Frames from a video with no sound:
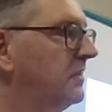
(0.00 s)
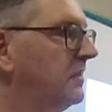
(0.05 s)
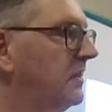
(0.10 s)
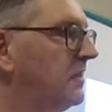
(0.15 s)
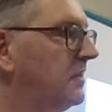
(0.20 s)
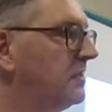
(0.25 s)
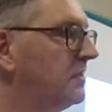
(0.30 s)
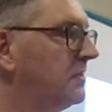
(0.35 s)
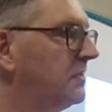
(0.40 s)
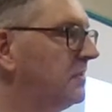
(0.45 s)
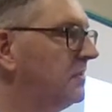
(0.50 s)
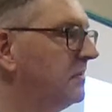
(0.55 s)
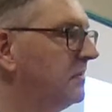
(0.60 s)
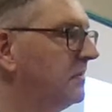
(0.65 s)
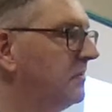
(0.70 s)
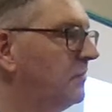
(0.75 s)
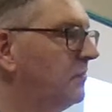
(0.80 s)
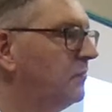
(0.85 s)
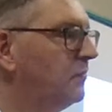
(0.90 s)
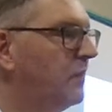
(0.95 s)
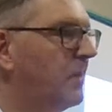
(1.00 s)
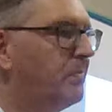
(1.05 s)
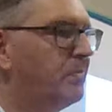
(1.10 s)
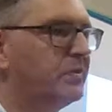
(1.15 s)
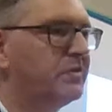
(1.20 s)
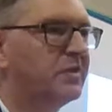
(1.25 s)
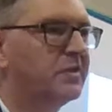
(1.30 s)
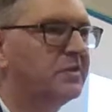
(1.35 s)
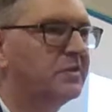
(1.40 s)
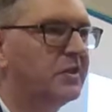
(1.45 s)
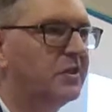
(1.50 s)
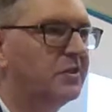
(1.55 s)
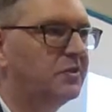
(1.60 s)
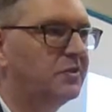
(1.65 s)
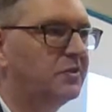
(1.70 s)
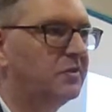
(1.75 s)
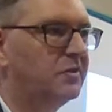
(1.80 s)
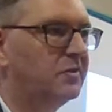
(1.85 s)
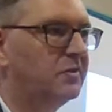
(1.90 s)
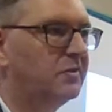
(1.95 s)
this
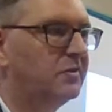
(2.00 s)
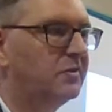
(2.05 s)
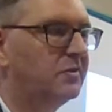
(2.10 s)
representation